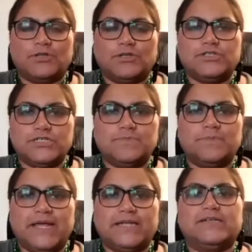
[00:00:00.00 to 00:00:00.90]
want to
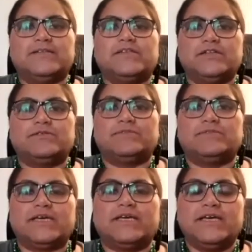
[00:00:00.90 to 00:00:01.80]
just blend in.
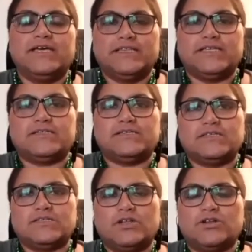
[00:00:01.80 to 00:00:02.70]

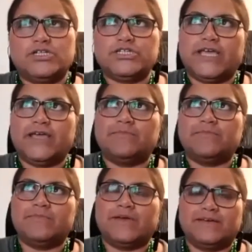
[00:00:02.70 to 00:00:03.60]
There's a lot of shame
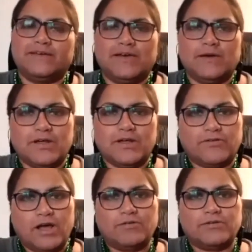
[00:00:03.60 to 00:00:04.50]

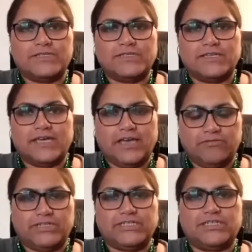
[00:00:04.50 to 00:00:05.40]
around the
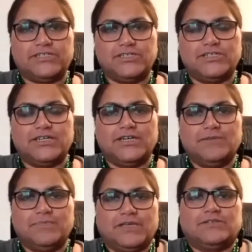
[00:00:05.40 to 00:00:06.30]
heritage,
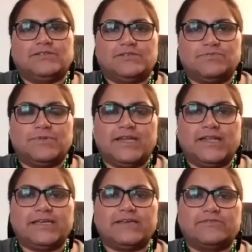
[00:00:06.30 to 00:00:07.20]
because we're
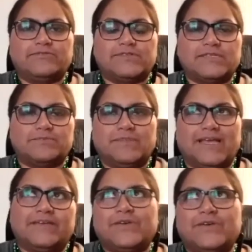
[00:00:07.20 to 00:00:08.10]
like
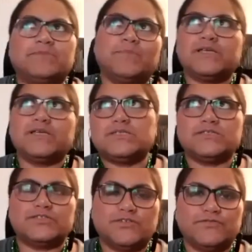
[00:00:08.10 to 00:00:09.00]
we are the
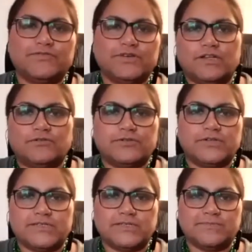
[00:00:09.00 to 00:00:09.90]
bastards of
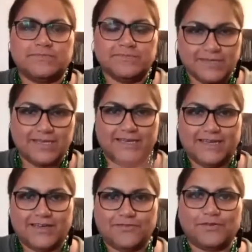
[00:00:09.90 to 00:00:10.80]
colonialism
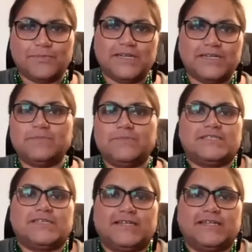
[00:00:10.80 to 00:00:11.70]
from India,
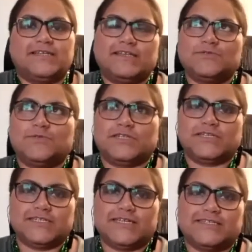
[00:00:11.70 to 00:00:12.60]
basically. That's what
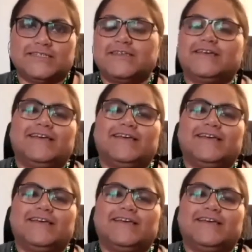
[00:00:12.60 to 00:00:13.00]
it is.